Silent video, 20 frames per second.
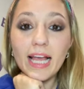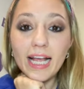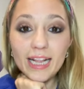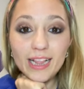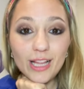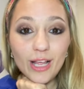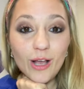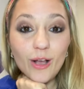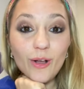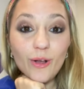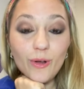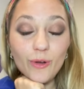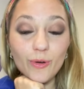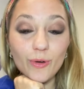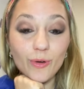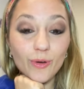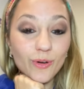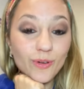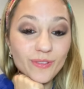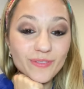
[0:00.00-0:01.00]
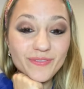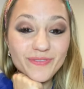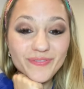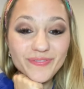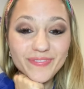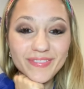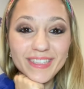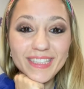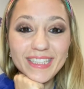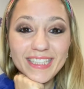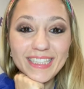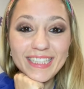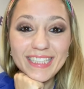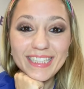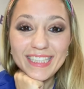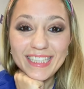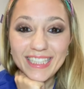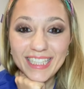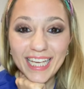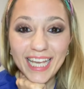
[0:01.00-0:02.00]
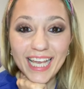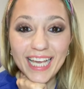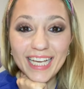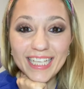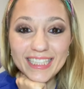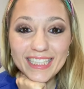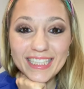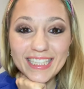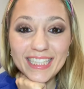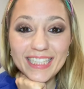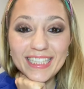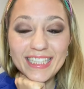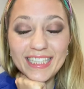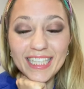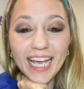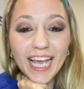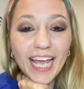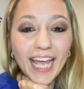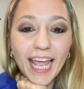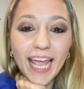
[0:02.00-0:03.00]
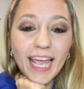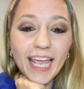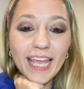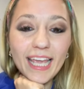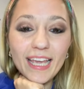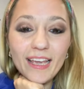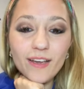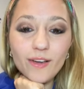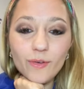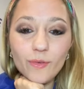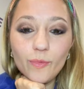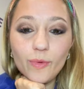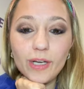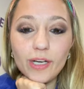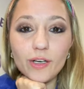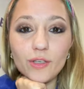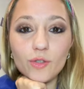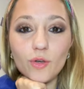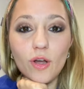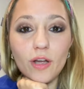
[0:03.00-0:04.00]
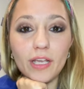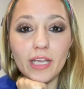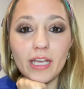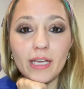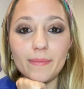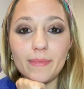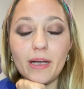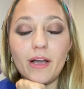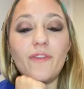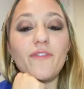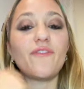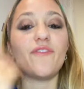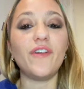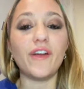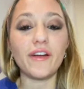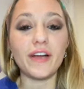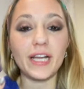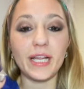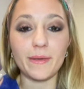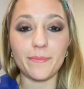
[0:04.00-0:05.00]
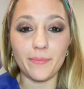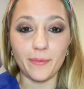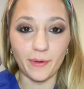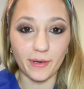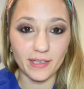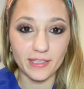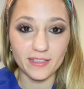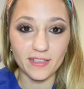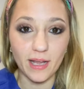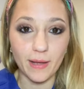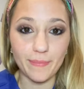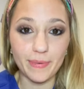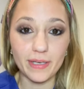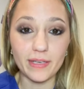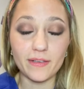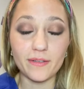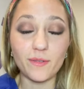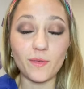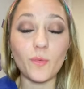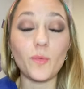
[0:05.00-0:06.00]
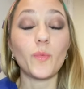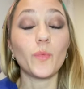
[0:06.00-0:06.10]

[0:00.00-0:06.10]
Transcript: Hello. Today we are talking about a very important topic,